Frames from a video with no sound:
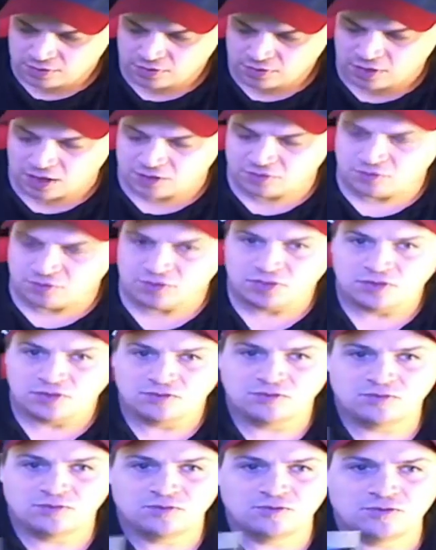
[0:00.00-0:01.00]
that's what the
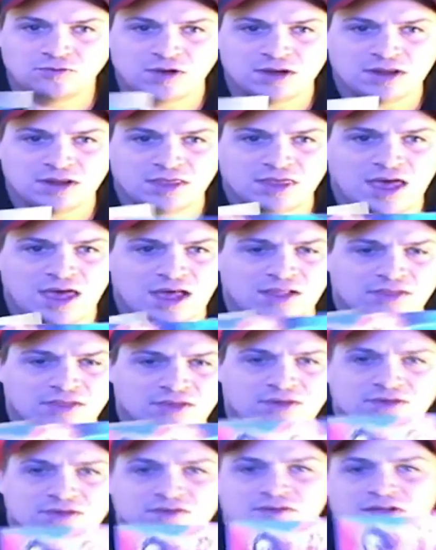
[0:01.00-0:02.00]
front of that
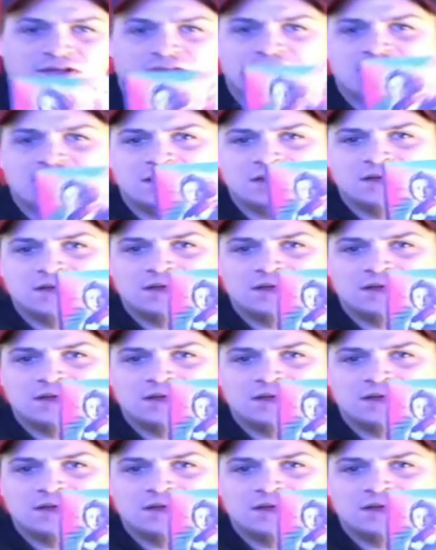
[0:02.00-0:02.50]
looks like.